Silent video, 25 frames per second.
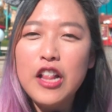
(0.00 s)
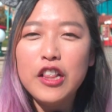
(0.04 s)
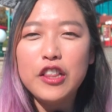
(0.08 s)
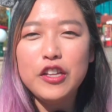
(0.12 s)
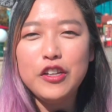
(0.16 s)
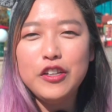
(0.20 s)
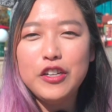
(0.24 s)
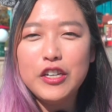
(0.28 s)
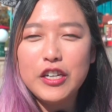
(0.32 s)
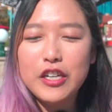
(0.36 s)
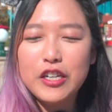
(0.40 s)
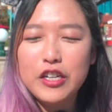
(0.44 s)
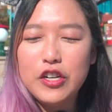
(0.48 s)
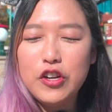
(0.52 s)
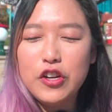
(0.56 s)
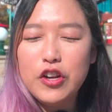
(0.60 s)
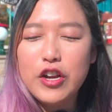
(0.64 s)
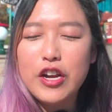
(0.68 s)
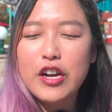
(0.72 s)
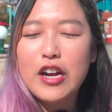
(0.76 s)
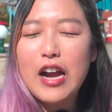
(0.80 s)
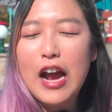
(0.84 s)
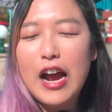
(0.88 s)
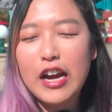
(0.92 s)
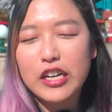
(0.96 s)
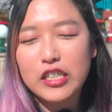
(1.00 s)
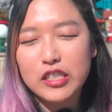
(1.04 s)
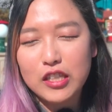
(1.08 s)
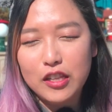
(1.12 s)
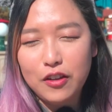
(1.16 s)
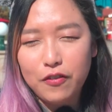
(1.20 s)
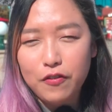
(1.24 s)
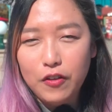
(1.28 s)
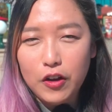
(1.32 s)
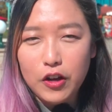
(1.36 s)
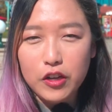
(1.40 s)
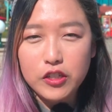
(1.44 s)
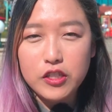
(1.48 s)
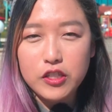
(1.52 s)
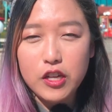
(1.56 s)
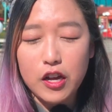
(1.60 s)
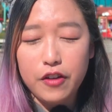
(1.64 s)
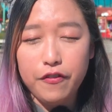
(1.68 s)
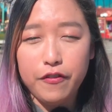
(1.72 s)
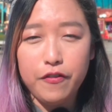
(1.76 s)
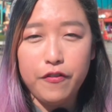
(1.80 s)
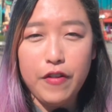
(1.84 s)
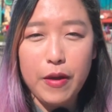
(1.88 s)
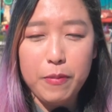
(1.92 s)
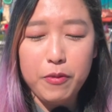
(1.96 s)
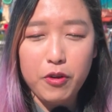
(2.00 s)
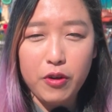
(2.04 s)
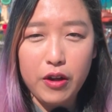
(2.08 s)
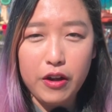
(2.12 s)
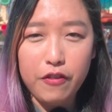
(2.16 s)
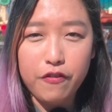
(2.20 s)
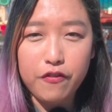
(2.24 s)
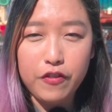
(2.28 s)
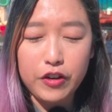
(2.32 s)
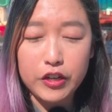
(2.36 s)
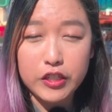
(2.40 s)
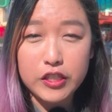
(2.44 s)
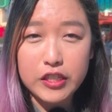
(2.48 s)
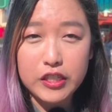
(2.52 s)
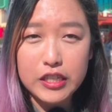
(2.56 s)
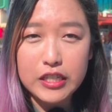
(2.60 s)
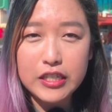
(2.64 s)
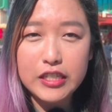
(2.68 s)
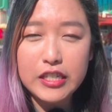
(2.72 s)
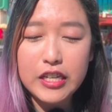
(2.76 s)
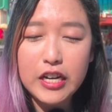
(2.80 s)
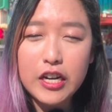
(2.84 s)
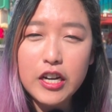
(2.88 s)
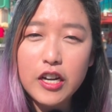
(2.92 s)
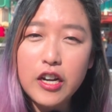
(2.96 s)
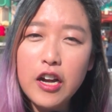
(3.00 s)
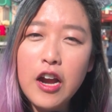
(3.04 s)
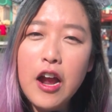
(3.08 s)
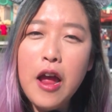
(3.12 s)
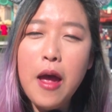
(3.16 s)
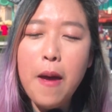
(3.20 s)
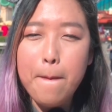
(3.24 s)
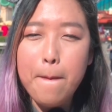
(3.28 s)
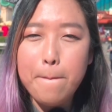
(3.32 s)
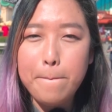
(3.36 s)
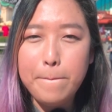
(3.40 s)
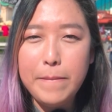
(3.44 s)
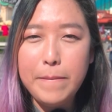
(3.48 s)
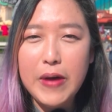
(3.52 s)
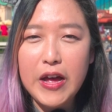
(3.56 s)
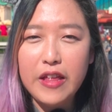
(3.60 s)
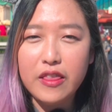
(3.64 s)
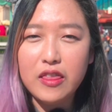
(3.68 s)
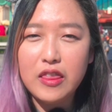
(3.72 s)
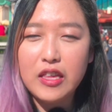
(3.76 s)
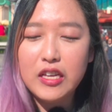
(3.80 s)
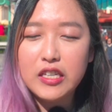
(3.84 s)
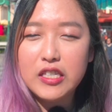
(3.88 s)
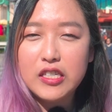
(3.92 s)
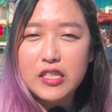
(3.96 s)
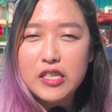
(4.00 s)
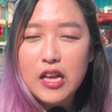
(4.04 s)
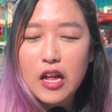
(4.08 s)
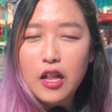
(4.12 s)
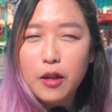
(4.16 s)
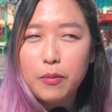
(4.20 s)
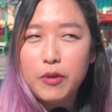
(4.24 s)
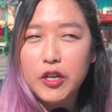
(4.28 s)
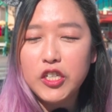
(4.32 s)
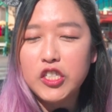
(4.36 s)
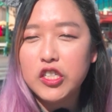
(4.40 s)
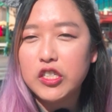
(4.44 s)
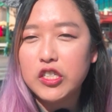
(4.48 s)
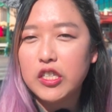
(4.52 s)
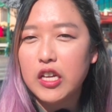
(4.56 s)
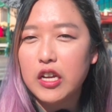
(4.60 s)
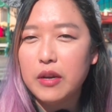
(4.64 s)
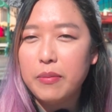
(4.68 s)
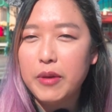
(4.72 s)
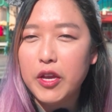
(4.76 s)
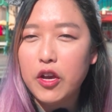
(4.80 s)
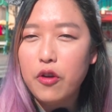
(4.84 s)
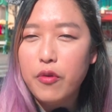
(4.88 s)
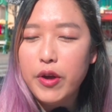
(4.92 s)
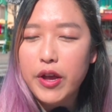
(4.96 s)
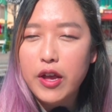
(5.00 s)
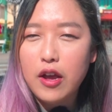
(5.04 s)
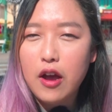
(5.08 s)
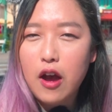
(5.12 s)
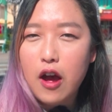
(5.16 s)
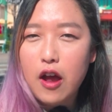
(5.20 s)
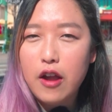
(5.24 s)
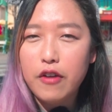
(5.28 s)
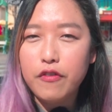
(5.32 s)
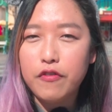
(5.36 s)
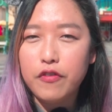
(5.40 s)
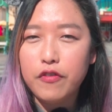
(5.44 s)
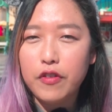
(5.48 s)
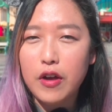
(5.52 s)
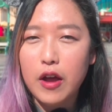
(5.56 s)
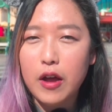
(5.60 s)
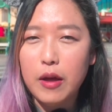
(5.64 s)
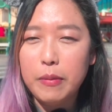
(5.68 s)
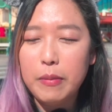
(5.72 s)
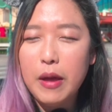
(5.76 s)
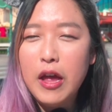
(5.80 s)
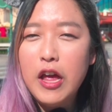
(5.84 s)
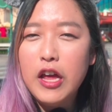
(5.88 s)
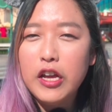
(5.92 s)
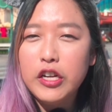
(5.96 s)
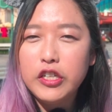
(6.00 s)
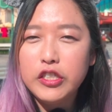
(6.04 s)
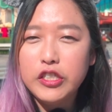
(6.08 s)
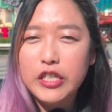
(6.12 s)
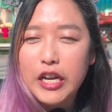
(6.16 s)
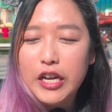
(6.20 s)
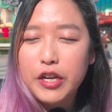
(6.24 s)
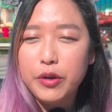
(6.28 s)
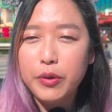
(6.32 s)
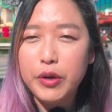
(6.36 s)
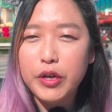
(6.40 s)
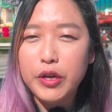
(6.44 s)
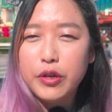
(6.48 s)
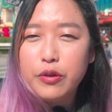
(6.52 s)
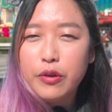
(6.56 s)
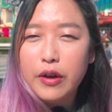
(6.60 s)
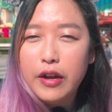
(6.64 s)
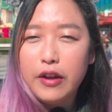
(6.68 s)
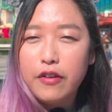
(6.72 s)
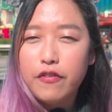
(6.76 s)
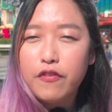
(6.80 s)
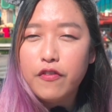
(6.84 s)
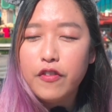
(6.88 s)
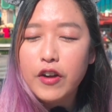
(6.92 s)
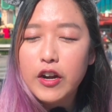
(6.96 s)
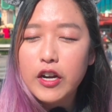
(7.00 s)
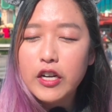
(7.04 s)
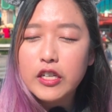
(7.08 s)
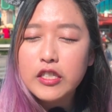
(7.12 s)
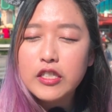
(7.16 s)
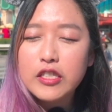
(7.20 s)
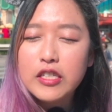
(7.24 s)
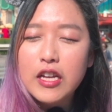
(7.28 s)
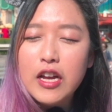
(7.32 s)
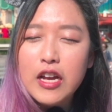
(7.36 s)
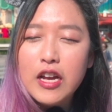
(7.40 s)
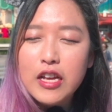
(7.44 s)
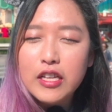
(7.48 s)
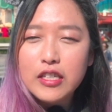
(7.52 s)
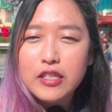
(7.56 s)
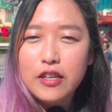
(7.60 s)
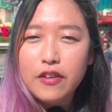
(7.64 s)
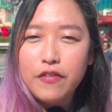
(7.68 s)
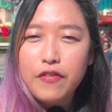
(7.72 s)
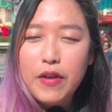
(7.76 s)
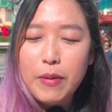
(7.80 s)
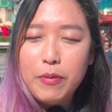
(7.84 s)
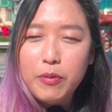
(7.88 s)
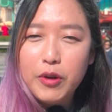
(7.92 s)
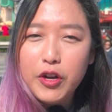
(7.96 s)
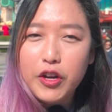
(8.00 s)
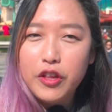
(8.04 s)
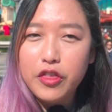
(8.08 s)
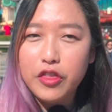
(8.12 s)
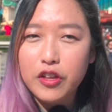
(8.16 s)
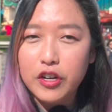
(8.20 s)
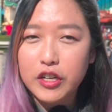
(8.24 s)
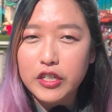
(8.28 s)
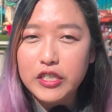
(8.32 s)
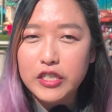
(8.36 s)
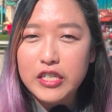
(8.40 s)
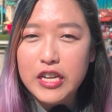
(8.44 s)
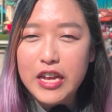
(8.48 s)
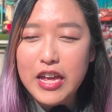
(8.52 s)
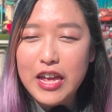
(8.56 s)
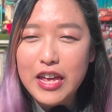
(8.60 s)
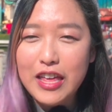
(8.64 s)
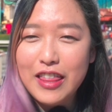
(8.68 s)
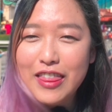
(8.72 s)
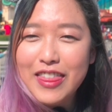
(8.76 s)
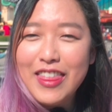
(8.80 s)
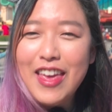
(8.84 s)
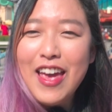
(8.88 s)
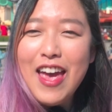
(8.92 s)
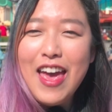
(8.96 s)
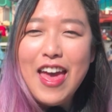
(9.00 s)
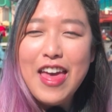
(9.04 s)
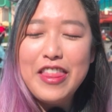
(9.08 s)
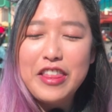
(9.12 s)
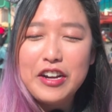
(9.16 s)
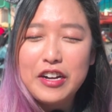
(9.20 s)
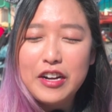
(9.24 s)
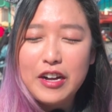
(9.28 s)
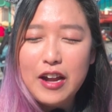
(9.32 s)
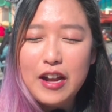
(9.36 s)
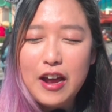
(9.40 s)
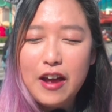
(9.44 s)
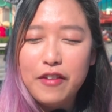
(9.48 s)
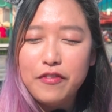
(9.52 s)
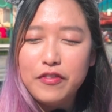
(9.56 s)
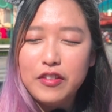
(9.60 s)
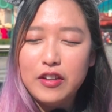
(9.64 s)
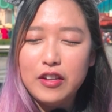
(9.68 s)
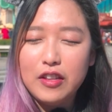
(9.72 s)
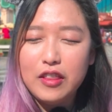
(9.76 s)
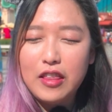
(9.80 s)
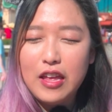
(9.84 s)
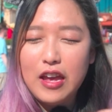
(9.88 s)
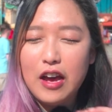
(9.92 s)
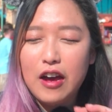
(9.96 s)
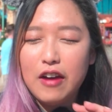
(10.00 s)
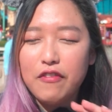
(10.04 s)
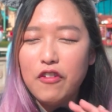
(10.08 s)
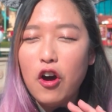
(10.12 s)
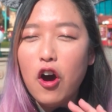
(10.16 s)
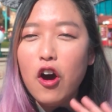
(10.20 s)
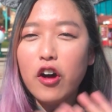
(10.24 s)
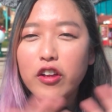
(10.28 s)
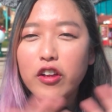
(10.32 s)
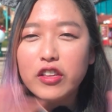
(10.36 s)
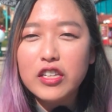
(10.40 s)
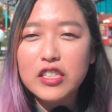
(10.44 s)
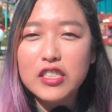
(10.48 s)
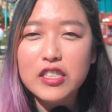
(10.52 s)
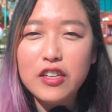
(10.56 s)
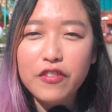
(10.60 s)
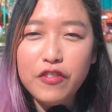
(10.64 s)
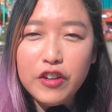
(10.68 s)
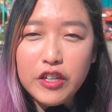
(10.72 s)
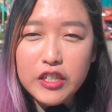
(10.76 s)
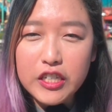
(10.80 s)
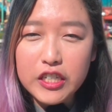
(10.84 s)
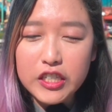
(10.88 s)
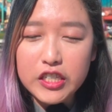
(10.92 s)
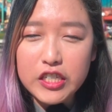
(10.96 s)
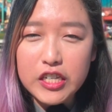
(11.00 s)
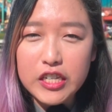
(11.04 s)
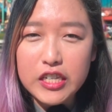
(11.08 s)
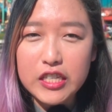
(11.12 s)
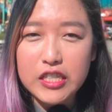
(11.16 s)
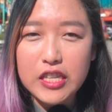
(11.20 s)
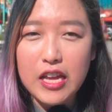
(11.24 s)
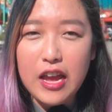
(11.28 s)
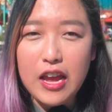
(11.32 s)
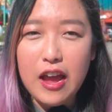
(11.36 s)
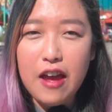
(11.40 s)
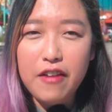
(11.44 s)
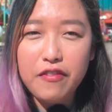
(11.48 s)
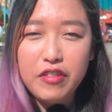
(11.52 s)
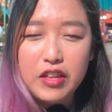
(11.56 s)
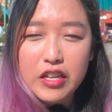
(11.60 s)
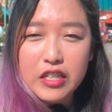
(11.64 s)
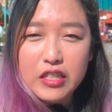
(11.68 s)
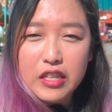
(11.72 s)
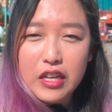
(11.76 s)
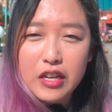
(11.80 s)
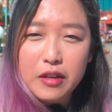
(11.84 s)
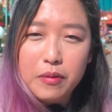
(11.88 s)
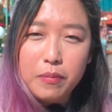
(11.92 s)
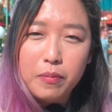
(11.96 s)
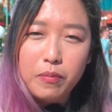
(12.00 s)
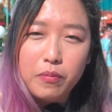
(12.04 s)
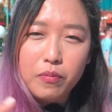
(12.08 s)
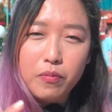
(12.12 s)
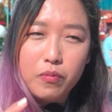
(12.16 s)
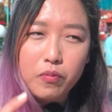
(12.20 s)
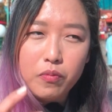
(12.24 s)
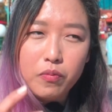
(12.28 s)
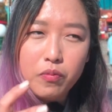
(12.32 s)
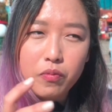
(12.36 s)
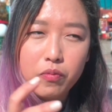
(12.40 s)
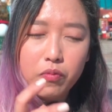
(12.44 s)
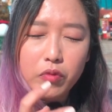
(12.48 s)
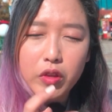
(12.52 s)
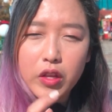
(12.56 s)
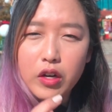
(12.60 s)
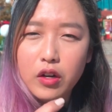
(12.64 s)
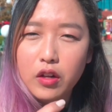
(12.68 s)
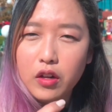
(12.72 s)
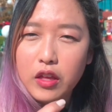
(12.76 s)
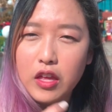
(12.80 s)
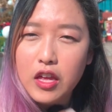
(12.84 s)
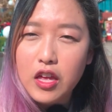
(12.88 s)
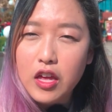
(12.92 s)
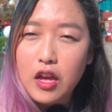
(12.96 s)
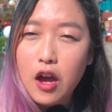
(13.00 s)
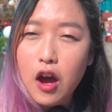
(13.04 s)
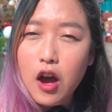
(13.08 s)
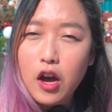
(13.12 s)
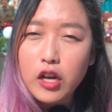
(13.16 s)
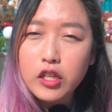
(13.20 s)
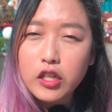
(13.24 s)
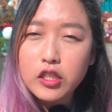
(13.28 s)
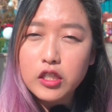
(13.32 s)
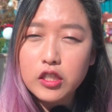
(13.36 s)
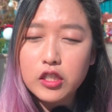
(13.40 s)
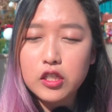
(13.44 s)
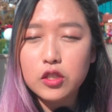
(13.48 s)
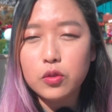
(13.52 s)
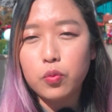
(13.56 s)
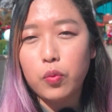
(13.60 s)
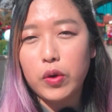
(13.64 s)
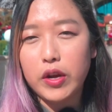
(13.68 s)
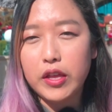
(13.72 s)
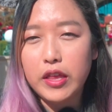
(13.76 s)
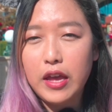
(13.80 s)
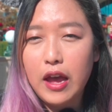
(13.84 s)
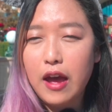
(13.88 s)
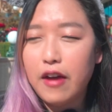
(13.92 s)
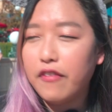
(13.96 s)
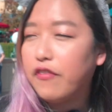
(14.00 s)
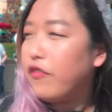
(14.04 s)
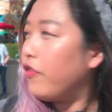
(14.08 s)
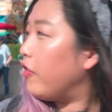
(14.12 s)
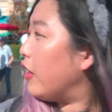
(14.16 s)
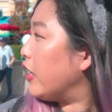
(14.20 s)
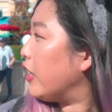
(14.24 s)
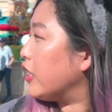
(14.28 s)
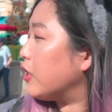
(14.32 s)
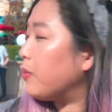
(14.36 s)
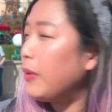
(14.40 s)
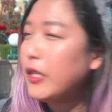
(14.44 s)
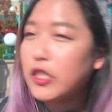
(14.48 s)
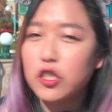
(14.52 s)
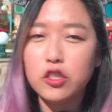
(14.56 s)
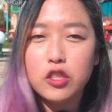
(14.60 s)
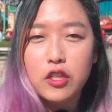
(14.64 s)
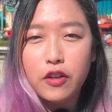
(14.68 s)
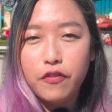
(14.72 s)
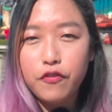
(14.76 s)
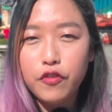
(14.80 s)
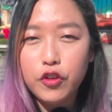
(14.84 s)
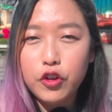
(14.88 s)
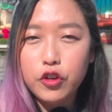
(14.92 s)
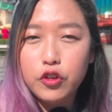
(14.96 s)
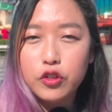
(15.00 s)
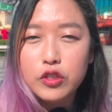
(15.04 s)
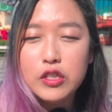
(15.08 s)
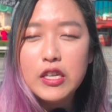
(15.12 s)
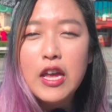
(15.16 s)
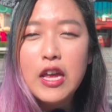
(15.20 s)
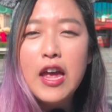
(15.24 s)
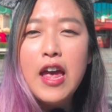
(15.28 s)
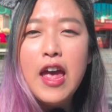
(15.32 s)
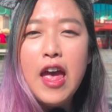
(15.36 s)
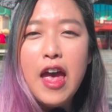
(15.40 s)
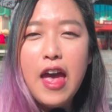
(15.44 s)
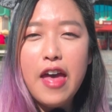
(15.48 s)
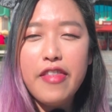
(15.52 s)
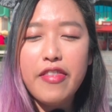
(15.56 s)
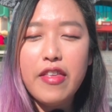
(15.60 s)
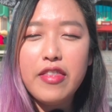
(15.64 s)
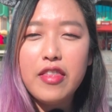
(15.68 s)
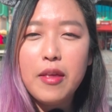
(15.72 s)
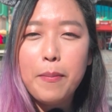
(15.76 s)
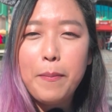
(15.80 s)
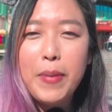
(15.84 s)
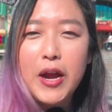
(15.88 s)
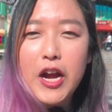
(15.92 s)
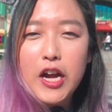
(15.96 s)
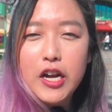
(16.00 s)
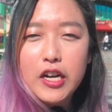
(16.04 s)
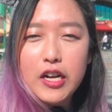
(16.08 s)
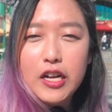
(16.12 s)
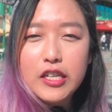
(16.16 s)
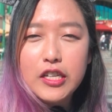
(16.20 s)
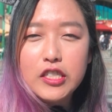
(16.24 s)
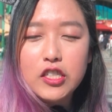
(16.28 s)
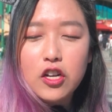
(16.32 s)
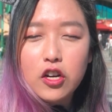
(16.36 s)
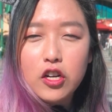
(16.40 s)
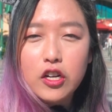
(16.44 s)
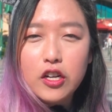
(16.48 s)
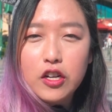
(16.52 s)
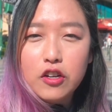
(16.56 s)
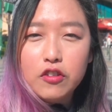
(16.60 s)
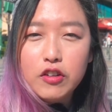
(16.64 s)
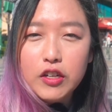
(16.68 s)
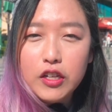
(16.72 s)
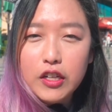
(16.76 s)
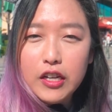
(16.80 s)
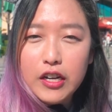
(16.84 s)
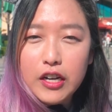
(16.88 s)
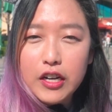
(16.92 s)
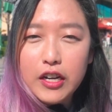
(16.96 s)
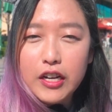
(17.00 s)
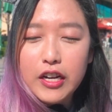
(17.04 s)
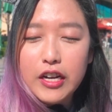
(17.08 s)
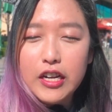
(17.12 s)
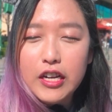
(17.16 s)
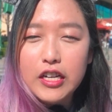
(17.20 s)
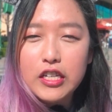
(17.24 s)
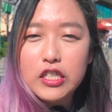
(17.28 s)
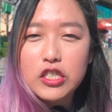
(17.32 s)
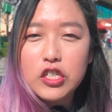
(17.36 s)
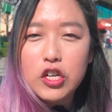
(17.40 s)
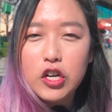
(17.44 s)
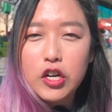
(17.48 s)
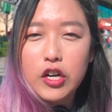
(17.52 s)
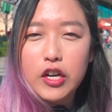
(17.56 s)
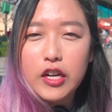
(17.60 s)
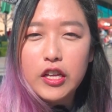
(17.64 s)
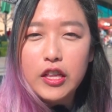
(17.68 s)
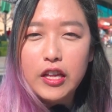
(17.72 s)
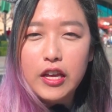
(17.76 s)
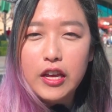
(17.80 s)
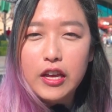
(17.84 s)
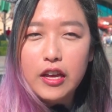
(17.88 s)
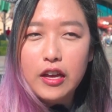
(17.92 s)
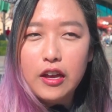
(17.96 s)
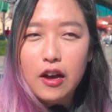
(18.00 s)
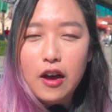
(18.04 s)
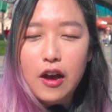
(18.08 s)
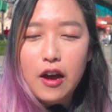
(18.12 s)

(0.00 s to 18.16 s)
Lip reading: Lunar New Year actually falls on February 1st this year, but this celebration is going to be going on from January 21st to February 13th, and they have all these different dishes. They have these like little kiosks where they have like specialty foods, and then the Paradise Garden Grill area is currently